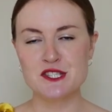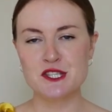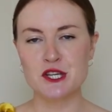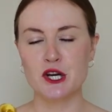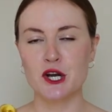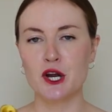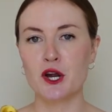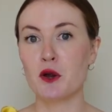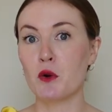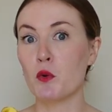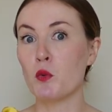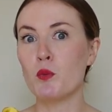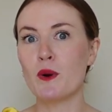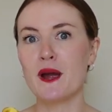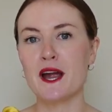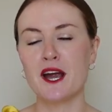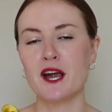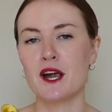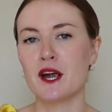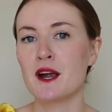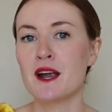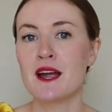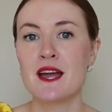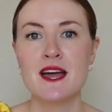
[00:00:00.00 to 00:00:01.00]
skirt,
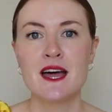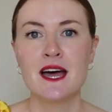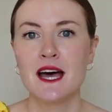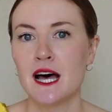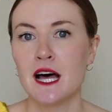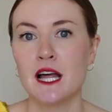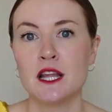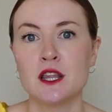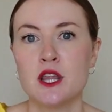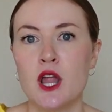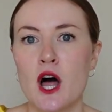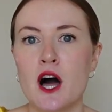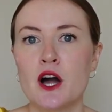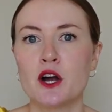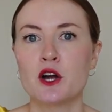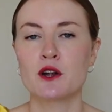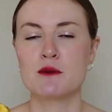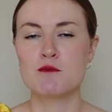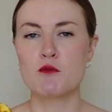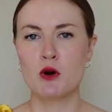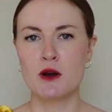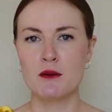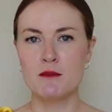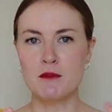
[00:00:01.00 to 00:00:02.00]
wear a longer,
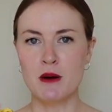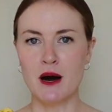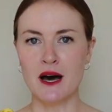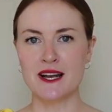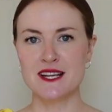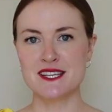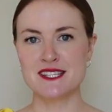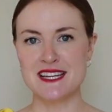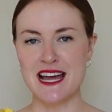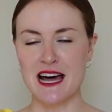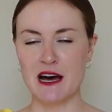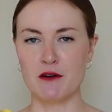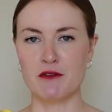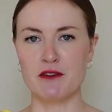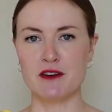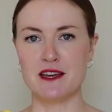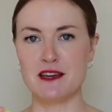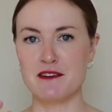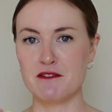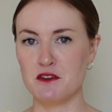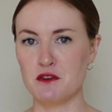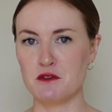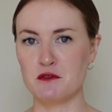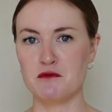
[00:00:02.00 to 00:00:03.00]
more modest outfit
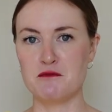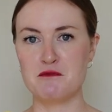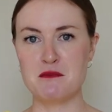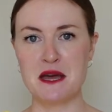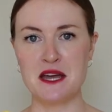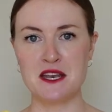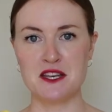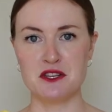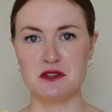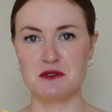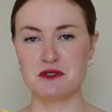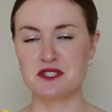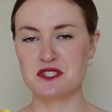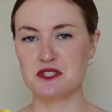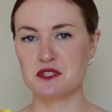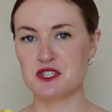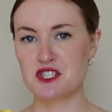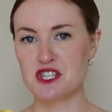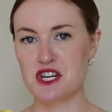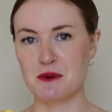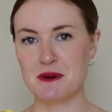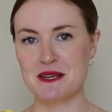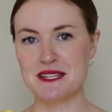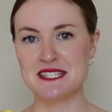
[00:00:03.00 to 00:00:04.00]
if you've been used to
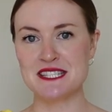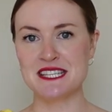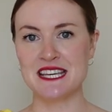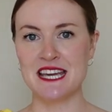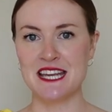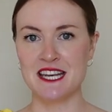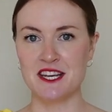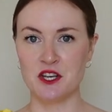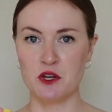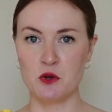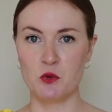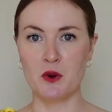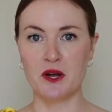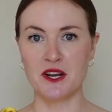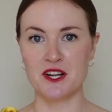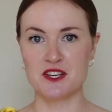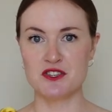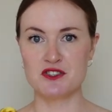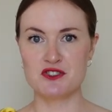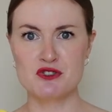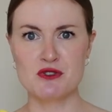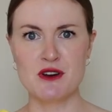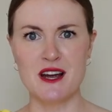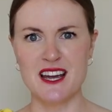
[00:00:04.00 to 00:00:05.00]
showing skin and you
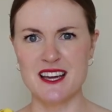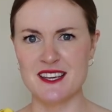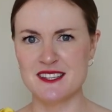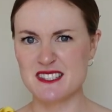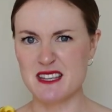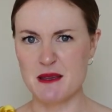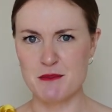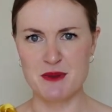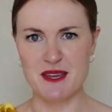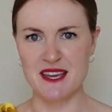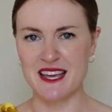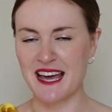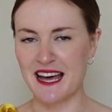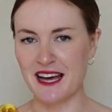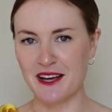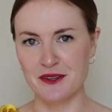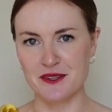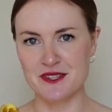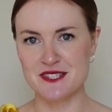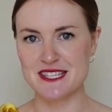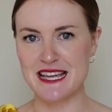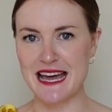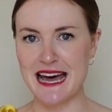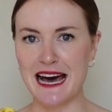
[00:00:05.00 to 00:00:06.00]
wanna try something
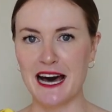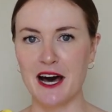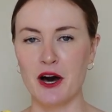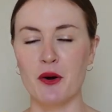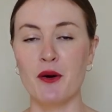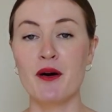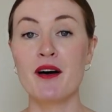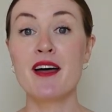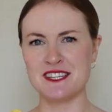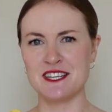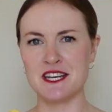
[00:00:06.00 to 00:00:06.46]
else out.